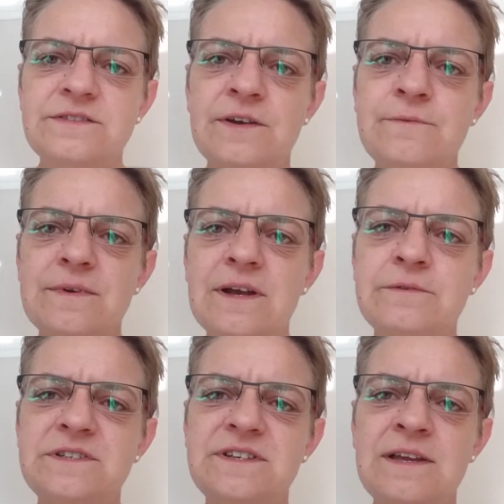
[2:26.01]
So,
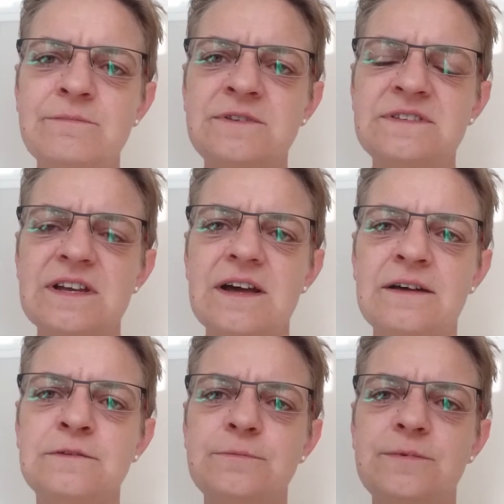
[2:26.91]
how do statements
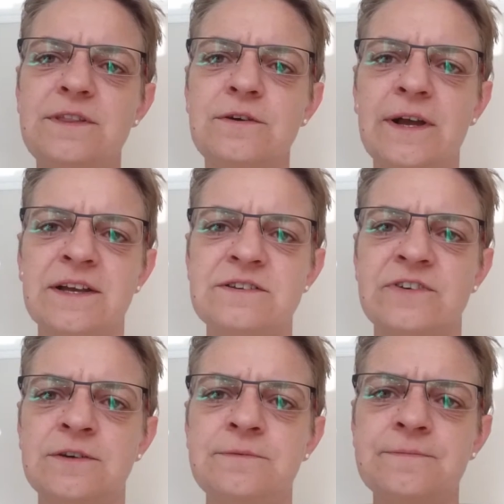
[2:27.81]
help with your cash
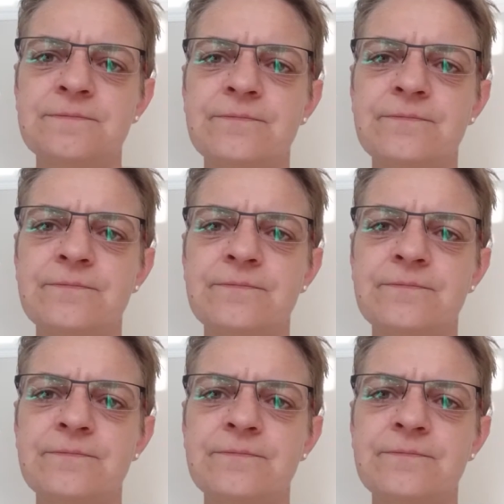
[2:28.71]
flow?